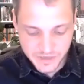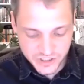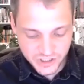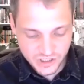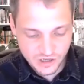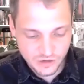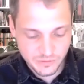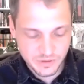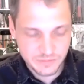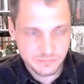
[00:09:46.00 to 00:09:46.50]
how
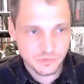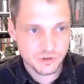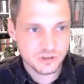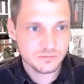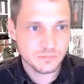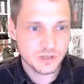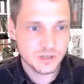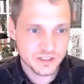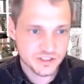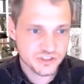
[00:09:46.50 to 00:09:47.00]
important
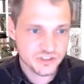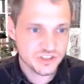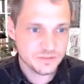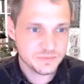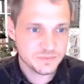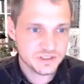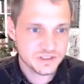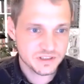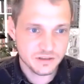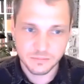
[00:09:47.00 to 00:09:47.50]
partnerships,
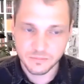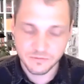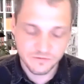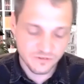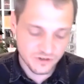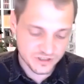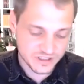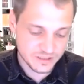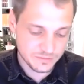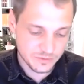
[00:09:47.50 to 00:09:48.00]
for
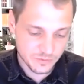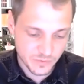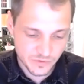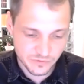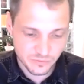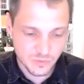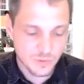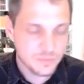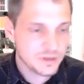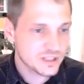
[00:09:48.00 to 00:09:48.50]
example, with
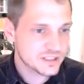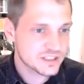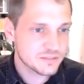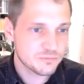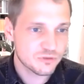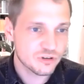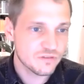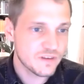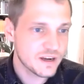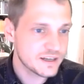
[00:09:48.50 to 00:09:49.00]
mobility
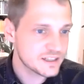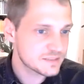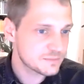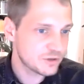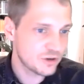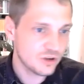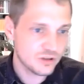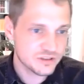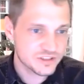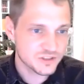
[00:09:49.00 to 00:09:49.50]
providers, but
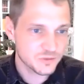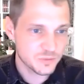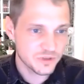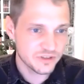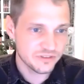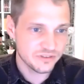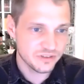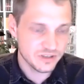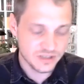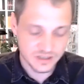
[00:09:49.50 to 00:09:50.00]
also with
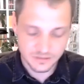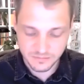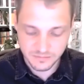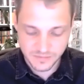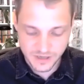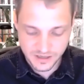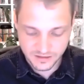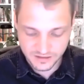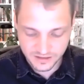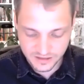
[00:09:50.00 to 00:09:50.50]

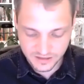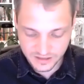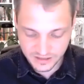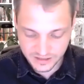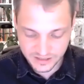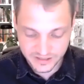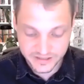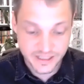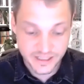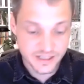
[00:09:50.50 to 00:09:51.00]
clean
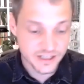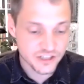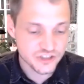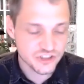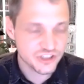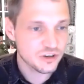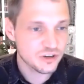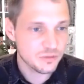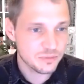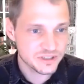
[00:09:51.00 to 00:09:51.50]
energy
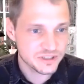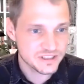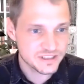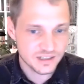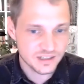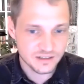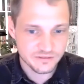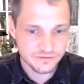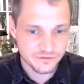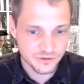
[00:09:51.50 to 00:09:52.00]
companies are
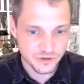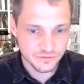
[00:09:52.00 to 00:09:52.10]
for